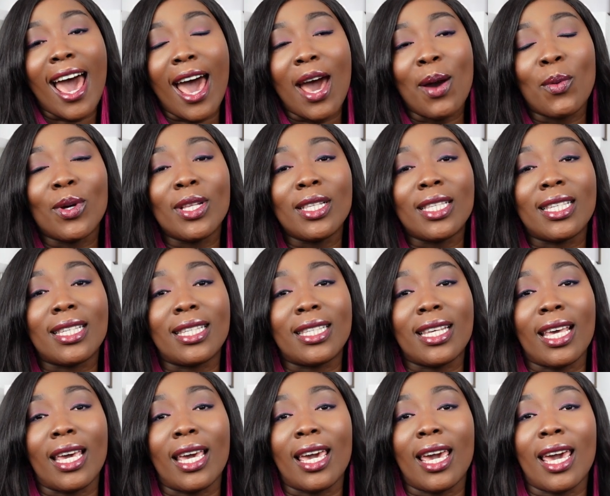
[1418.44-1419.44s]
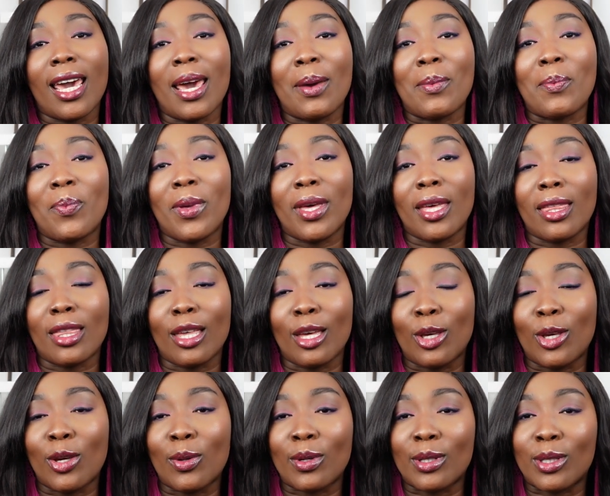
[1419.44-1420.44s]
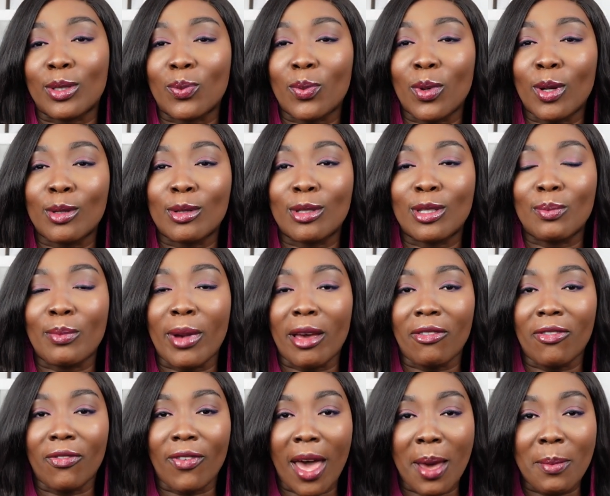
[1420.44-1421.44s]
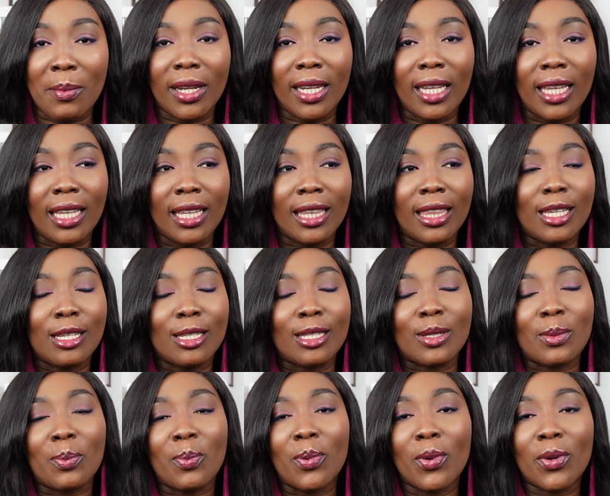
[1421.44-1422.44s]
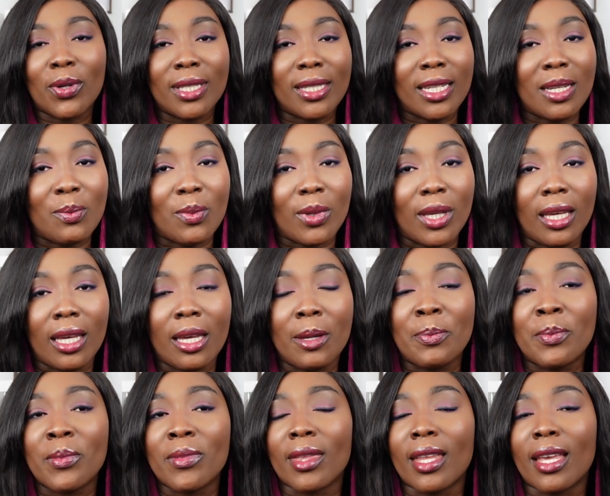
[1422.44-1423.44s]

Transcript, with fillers: I want to say a big thank you as well to my family. They supported me.